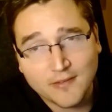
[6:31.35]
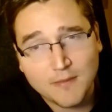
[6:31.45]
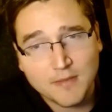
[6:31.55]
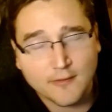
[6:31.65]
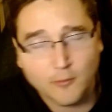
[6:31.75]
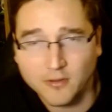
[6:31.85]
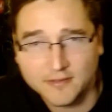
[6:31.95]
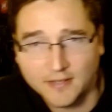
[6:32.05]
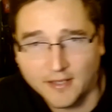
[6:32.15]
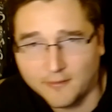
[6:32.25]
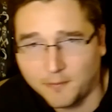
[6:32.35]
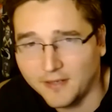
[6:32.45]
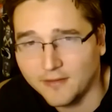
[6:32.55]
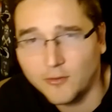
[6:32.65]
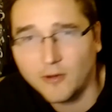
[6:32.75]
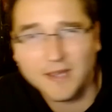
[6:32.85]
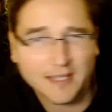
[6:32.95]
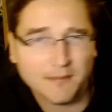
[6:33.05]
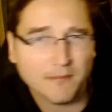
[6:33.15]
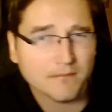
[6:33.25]
It means the world to us because you are
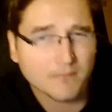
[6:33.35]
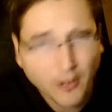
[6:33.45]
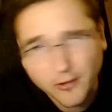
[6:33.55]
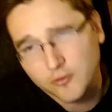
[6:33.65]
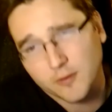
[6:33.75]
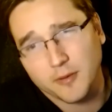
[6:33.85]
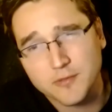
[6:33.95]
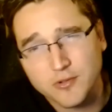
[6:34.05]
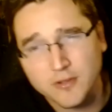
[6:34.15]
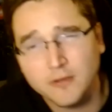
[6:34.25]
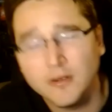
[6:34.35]
making our dream come true,